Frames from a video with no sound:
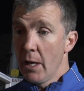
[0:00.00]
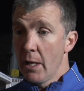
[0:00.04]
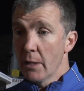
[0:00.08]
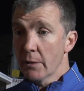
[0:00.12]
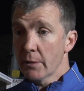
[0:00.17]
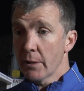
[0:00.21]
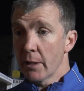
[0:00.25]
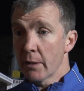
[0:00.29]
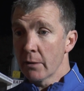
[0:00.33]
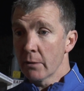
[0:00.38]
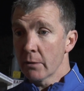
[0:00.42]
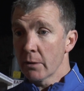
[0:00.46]

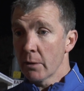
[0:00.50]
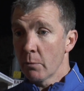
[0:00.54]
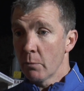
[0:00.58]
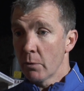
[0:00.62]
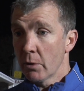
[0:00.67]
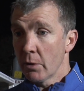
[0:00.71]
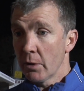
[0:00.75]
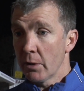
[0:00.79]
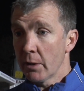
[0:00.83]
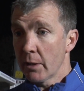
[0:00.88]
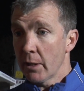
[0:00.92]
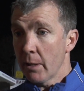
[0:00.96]
then
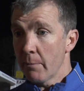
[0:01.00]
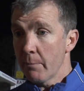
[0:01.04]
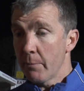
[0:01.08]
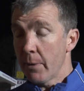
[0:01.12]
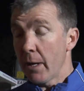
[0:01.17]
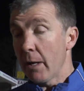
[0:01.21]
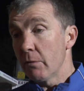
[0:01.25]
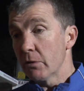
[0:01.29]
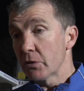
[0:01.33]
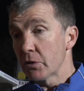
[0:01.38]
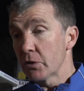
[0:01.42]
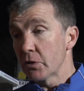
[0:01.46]
we're going to get
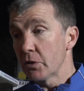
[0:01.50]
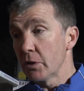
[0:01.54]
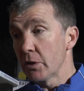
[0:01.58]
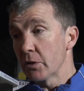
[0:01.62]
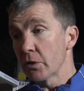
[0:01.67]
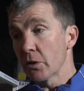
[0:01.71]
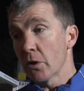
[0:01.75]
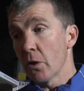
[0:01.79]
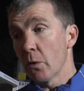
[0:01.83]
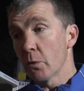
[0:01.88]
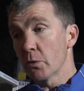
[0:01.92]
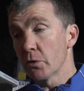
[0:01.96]
better as the
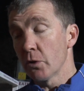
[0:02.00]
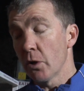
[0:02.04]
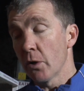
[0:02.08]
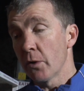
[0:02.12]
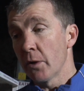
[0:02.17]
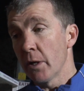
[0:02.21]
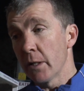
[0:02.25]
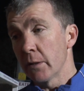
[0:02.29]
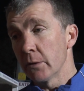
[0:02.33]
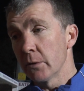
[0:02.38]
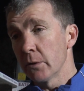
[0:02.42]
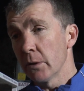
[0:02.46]
season goes on
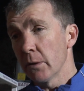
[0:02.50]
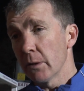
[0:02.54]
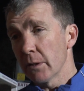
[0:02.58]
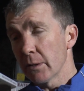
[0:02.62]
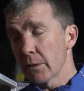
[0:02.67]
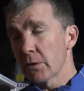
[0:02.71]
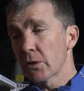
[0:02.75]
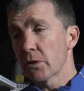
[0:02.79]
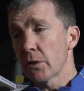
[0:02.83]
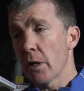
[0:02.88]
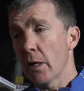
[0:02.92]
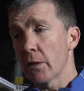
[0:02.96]
and
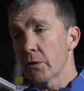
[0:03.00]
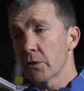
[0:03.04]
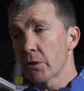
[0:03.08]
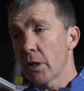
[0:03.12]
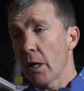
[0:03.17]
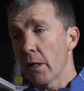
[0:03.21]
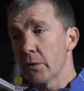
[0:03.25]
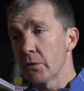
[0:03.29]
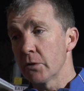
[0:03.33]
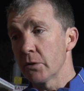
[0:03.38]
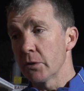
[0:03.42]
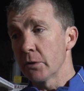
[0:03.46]
start
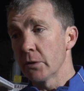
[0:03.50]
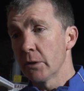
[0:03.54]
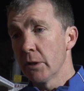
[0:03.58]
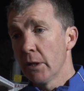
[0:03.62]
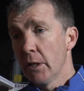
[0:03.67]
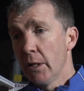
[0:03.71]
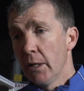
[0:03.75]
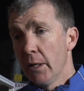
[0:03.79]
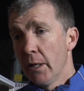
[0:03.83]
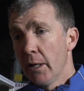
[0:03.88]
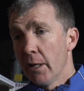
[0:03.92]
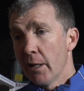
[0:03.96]
challenging.
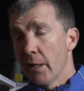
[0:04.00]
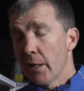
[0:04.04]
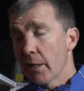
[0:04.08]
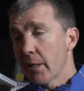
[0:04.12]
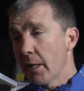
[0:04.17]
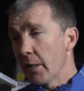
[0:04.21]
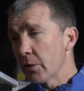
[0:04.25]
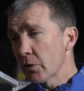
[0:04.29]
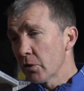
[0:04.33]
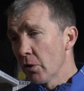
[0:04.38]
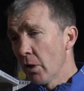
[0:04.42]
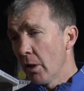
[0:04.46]

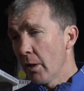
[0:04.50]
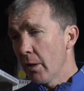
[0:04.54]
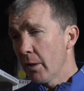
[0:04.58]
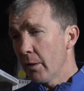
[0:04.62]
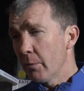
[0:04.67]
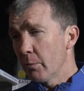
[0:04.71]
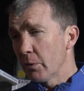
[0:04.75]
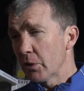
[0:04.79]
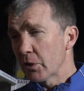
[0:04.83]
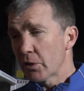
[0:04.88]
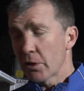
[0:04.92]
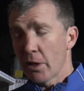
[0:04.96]
Again, it's not
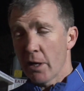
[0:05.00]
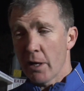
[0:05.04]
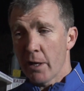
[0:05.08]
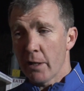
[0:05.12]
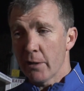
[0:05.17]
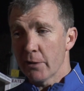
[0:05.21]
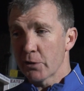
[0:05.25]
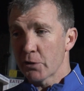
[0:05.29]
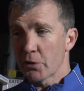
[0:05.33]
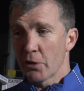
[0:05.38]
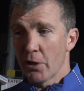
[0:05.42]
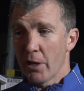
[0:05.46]
how we
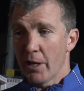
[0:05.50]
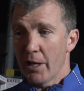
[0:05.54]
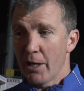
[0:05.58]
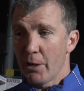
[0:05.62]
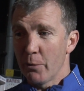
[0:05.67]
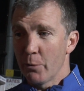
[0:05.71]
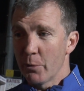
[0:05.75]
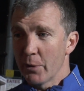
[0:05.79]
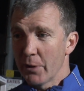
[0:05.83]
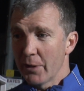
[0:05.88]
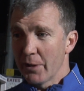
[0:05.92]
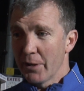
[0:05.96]
start, it's not
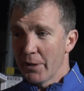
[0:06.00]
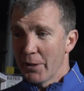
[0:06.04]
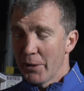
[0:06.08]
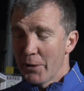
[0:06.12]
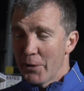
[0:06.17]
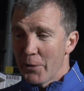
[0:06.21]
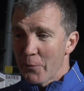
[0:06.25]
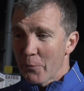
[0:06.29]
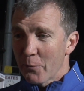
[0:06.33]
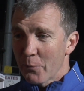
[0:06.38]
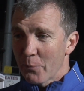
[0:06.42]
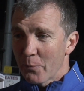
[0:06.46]
how we...
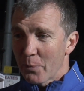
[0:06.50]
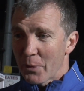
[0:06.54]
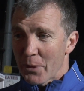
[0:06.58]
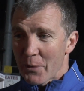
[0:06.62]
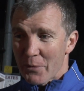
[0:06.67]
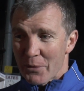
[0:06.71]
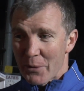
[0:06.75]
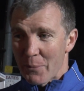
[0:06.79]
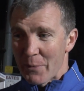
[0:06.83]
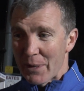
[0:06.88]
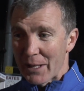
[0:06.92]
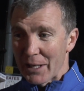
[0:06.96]

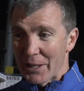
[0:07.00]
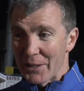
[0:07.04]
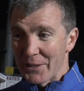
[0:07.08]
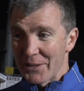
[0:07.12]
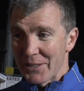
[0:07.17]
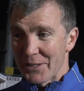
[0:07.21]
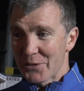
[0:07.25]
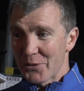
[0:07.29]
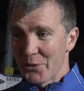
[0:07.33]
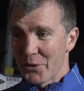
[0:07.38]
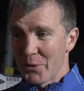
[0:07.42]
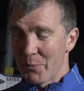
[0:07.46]
the middle,
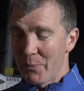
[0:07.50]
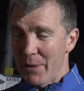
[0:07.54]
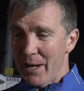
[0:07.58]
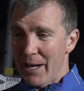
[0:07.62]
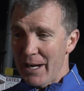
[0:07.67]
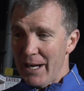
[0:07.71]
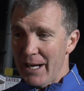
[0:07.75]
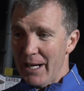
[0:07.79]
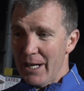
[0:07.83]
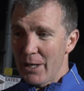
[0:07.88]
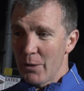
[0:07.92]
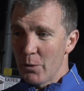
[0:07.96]
it's all
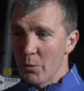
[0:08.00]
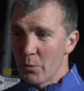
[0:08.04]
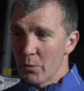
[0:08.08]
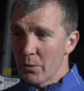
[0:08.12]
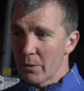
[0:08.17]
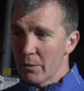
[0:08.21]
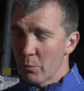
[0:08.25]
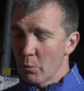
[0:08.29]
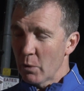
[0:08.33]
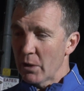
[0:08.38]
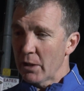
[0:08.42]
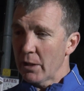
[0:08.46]
about how
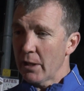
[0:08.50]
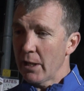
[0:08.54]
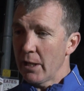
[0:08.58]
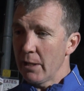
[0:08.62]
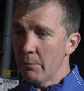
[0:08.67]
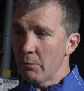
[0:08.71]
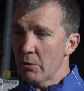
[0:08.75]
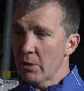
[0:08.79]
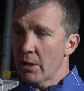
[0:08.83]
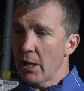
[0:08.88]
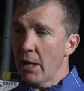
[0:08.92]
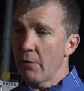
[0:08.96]
we
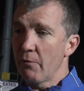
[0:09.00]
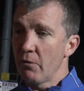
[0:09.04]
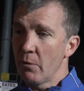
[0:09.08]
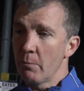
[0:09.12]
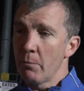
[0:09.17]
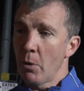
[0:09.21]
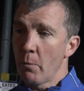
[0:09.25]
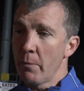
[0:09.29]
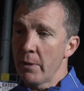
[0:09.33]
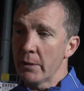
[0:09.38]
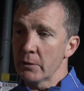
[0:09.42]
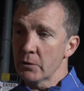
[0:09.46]
keep gathering
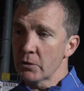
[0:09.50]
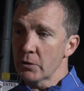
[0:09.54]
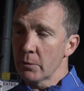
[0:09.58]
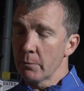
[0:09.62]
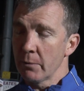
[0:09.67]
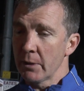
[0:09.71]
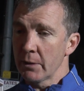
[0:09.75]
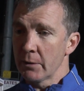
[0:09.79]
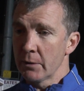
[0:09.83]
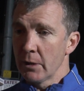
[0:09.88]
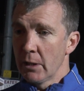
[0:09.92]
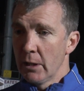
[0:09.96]

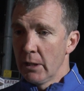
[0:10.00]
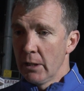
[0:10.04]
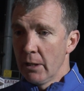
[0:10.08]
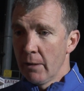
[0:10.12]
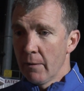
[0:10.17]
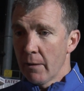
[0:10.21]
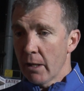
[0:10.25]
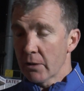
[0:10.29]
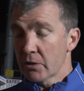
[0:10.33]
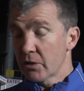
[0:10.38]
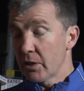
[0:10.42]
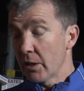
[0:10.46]
momentum, and
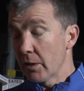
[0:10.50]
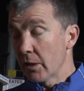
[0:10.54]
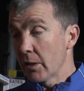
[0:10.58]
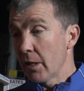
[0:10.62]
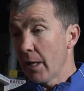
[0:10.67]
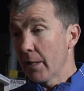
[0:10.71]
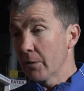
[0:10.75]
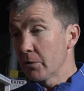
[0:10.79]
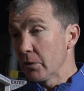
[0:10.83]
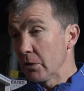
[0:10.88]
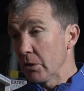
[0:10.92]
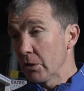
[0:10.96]
I've set the
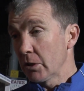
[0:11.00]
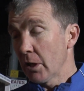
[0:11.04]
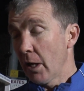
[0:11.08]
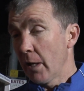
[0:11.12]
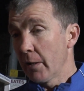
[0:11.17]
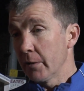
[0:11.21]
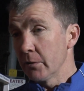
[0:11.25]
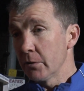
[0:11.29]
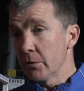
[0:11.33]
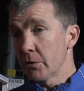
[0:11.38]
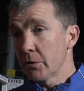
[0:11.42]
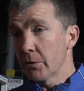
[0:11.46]
lads a
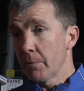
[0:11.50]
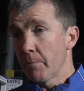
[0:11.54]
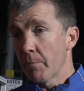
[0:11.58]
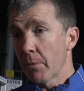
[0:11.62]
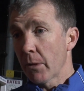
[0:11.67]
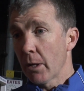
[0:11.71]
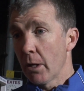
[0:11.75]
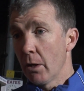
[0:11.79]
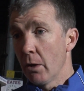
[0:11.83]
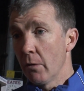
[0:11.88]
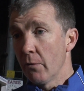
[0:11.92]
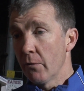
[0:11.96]
challenge
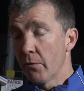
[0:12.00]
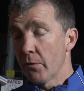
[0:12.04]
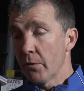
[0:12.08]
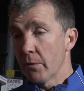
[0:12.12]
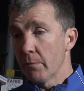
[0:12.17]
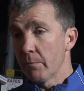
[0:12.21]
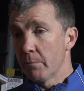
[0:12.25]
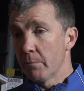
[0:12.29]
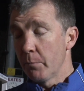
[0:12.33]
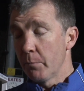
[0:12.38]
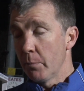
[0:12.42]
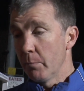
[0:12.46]
of
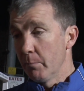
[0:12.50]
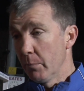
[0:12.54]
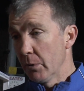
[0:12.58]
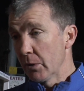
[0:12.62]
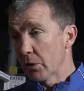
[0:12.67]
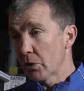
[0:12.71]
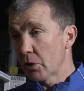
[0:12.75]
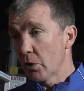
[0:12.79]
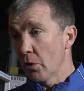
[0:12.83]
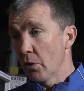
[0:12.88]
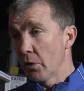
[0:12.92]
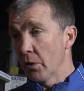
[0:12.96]
by
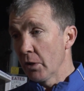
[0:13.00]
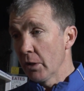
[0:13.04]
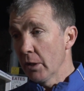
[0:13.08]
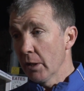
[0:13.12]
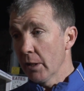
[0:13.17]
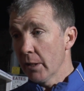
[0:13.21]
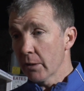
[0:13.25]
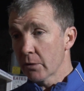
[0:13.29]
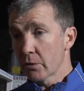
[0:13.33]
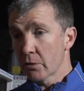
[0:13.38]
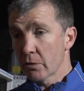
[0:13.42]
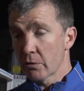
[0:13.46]
the turn of the
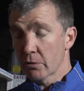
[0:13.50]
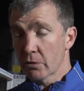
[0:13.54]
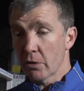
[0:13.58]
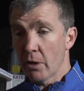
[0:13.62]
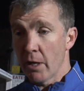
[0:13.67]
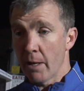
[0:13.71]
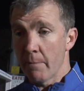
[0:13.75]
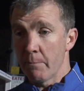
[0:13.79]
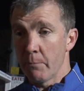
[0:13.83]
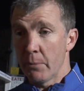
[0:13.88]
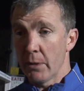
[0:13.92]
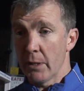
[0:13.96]
year to
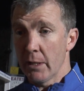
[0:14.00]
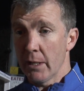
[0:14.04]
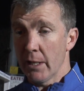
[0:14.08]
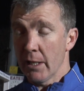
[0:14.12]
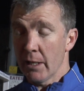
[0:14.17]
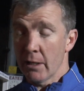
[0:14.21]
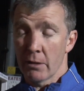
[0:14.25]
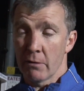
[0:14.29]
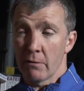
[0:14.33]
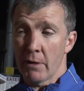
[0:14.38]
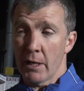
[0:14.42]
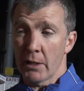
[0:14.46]
try and be
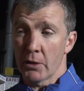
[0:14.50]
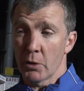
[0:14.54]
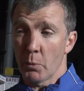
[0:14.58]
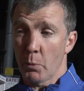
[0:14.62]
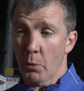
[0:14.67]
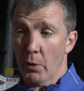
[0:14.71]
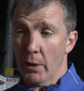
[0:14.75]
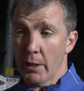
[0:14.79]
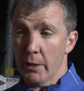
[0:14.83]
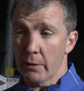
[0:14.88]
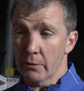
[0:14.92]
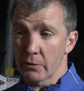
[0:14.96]
in and around the
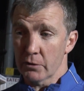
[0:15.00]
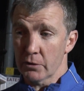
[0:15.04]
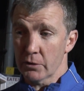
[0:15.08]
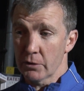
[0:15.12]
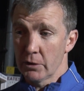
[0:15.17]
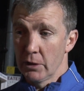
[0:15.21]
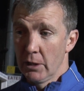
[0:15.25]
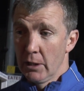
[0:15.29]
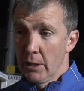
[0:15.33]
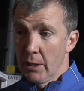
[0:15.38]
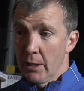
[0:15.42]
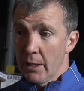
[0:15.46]
playoffs
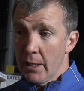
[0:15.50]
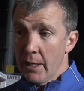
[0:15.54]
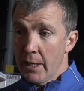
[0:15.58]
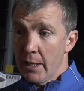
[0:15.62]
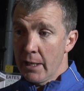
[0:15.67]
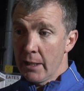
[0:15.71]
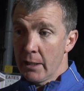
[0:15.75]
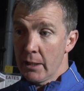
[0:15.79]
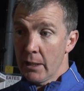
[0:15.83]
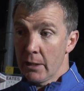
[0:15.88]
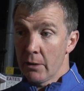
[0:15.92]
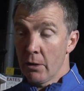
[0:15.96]

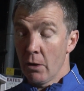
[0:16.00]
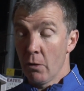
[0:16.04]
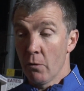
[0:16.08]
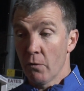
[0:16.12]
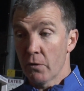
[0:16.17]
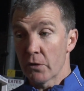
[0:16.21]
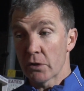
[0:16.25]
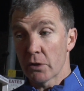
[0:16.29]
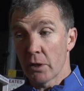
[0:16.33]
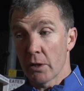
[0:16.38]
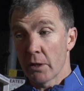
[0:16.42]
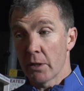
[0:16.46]
and
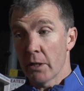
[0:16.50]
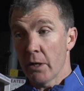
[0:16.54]
hopefully still in